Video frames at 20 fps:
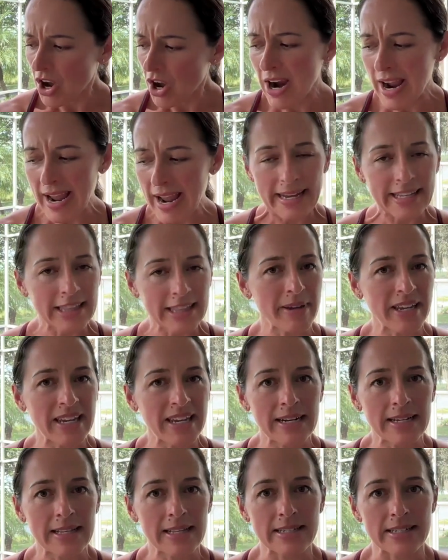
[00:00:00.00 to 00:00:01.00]
All right, at the
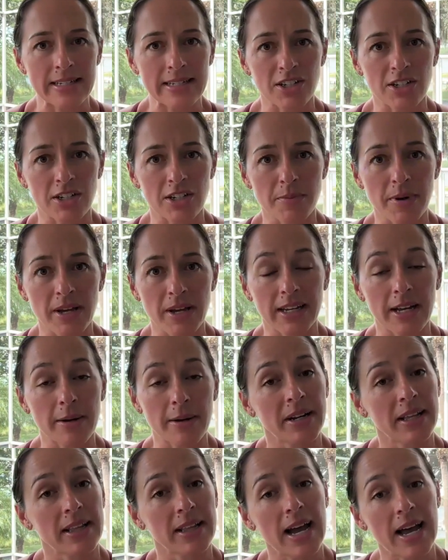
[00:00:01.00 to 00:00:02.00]
beginning of this, I talked about the
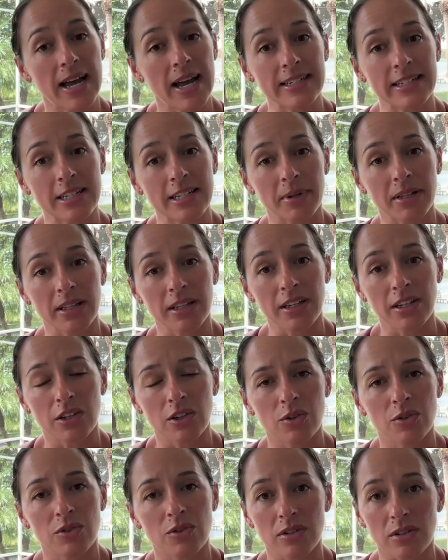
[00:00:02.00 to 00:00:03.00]
company that I typically
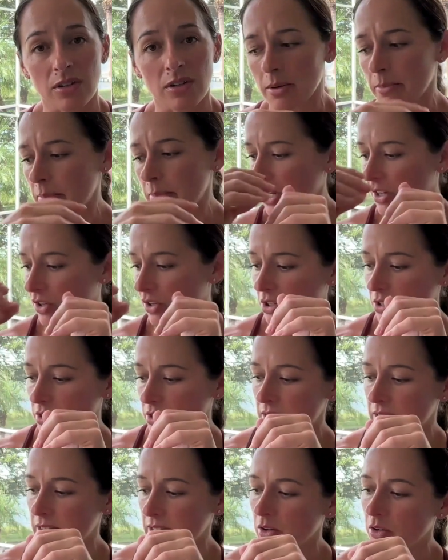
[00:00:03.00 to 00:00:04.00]
use is a company called
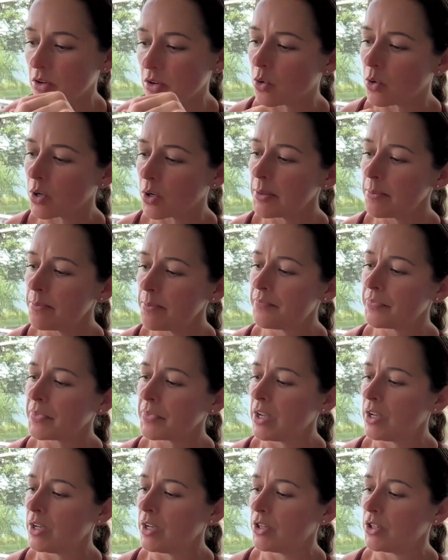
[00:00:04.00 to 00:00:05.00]
Cellcore.
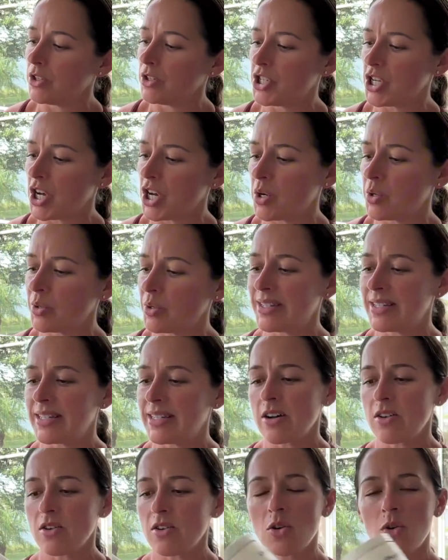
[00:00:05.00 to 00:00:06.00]
So
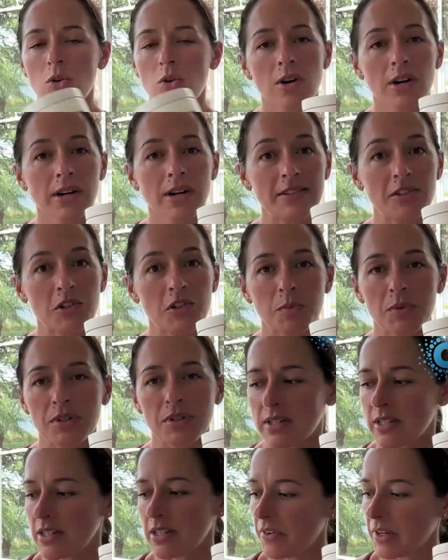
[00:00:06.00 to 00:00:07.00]
Cellcore is
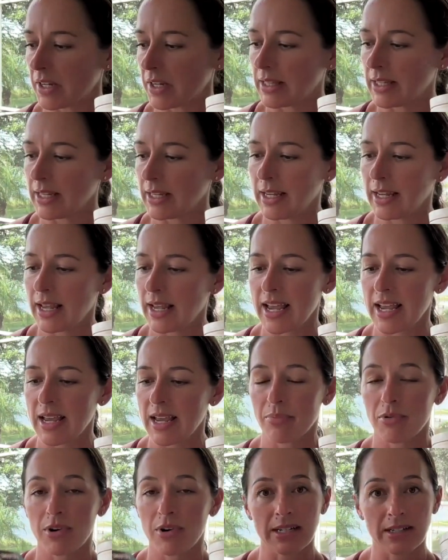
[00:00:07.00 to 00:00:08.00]
specifically a
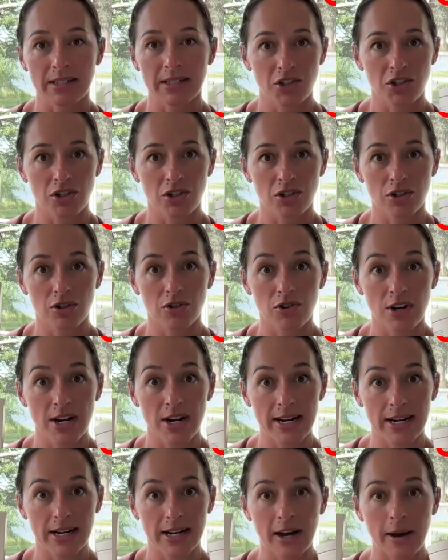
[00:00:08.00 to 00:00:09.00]
practitioner
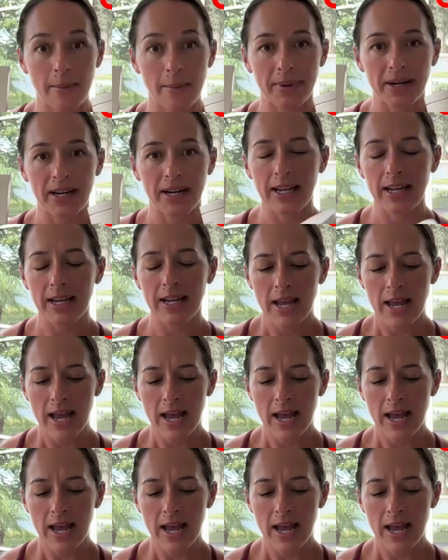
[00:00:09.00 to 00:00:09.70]
grade company.